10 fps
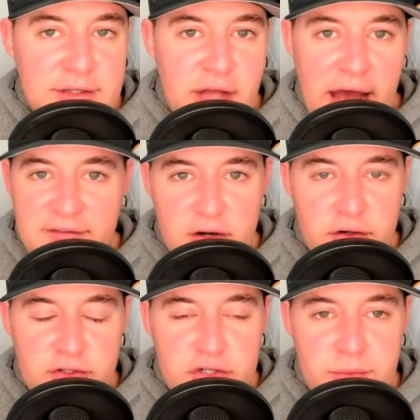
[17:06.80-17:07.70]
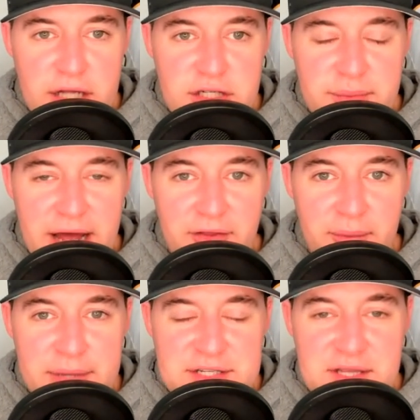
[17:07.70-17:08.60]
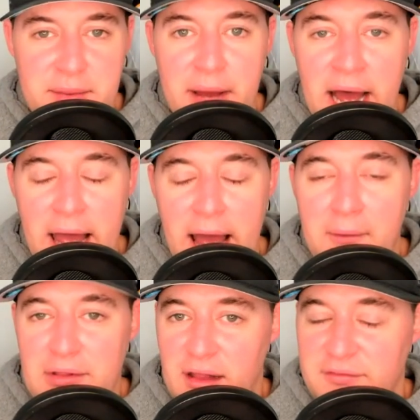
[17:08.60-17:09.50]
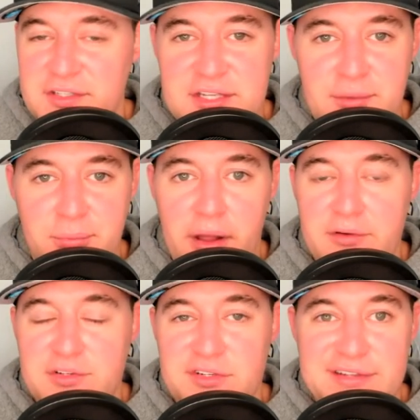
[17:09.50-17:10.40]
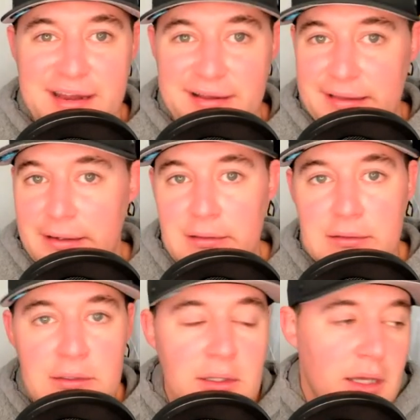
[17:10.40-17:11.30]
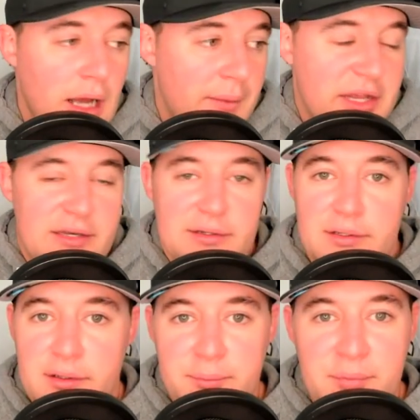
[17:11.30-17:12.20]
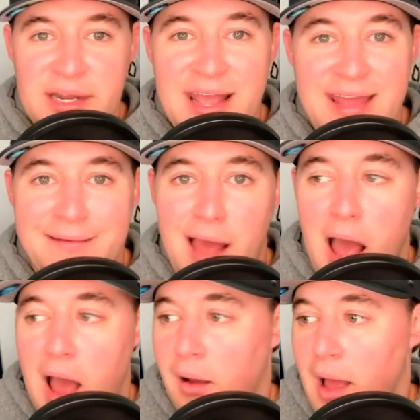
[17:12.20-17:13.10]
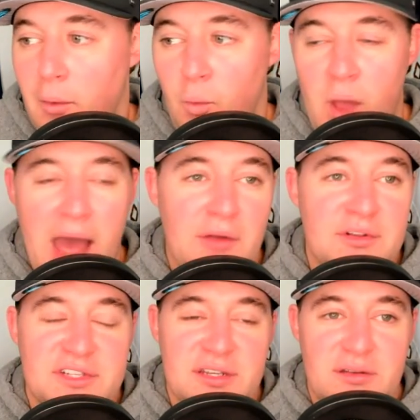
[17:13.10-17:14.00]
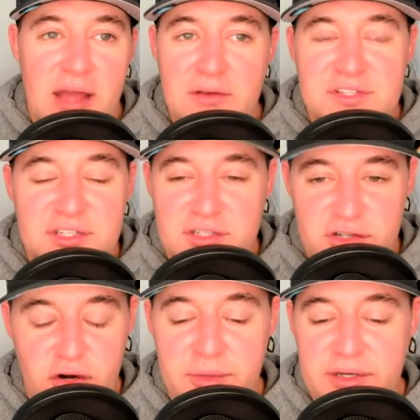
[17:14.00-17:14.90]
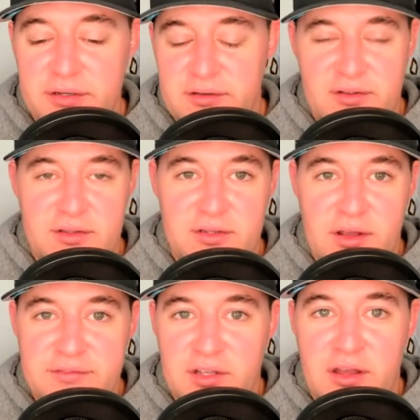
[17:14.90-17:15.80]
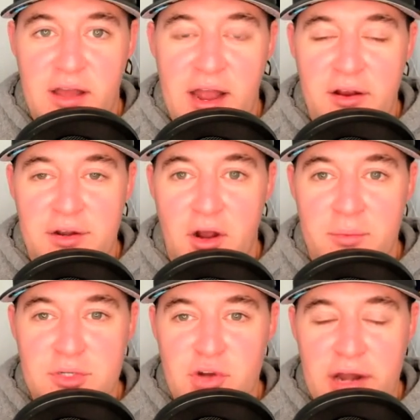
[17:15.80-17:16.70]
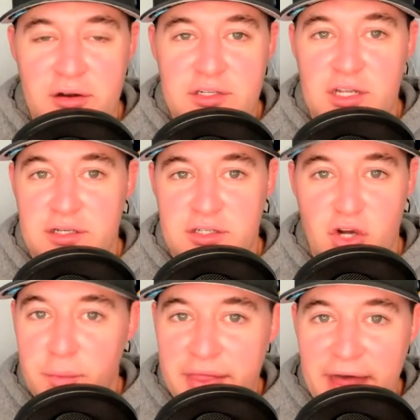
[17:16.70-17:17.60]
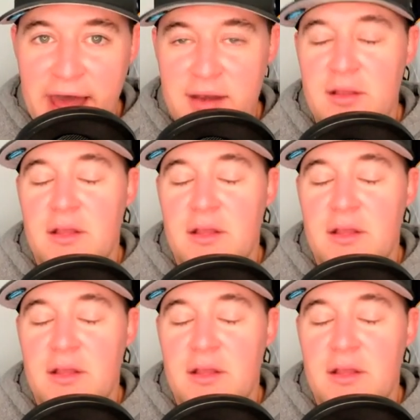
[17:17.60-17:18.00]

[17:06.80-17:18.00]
haven't heard too much about the piece of the pie. I would love to see the players just get a little. I mean, but again, how is it determined? Do you have to hire an arbitrator to determine that?